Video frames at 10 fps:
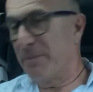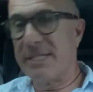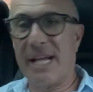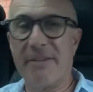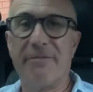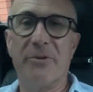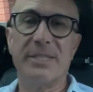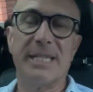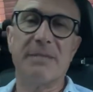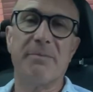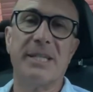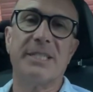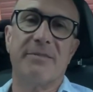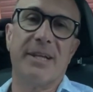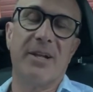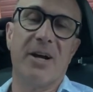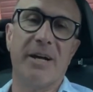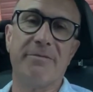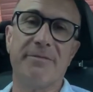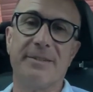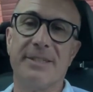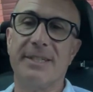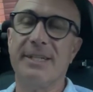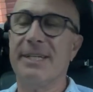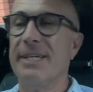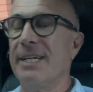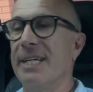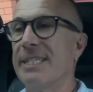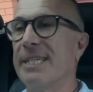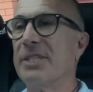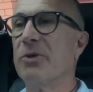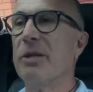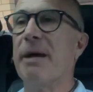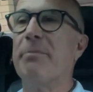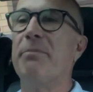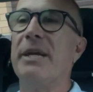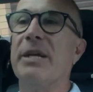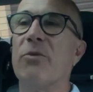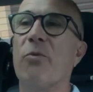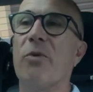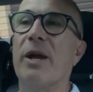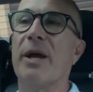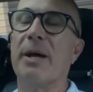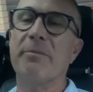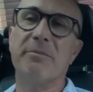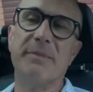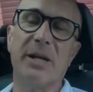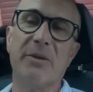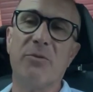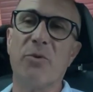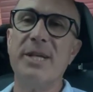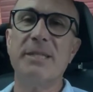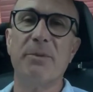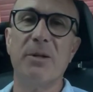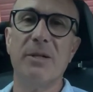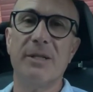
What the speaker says: in that first 6 months of their life. So it's all about being, reasonable